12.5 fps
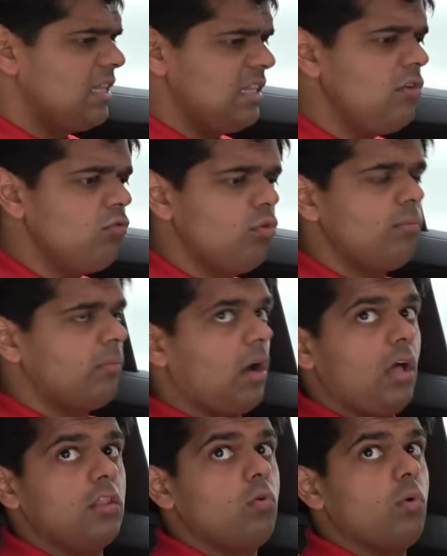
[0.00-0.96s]
Knee room,
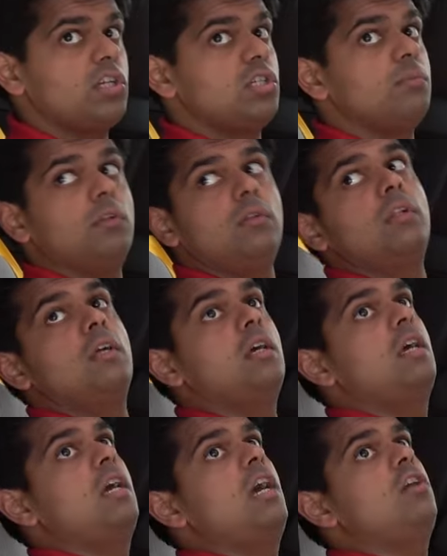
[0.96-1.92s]
unquestionable.
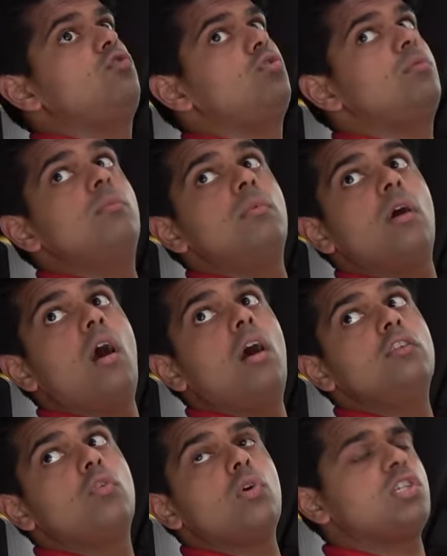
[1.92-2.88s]
Headroom,
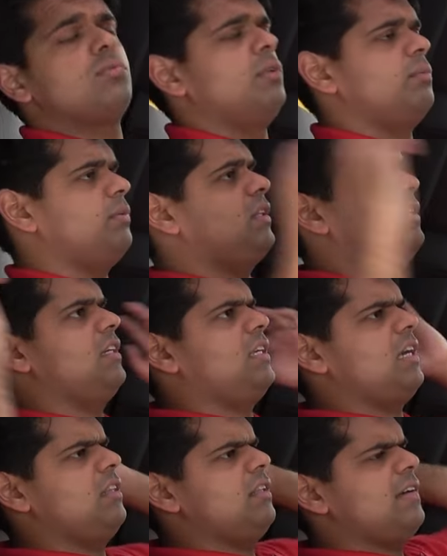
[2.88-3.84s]
unquestionable. But then
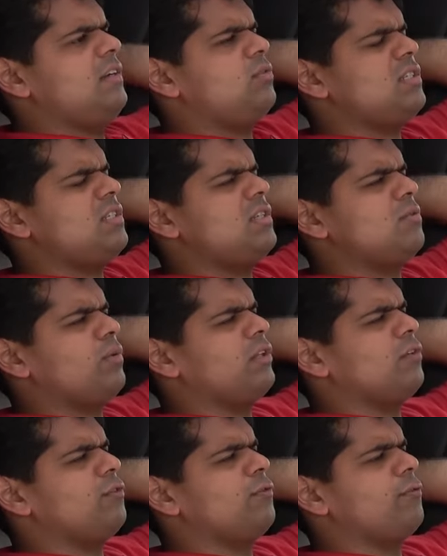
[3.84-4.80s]
again, the headrest is
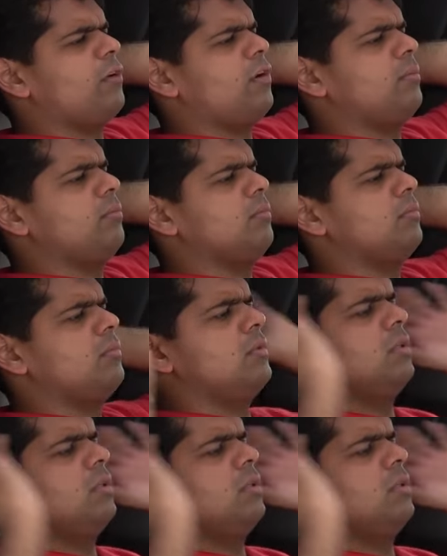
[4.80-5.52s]
rather firm.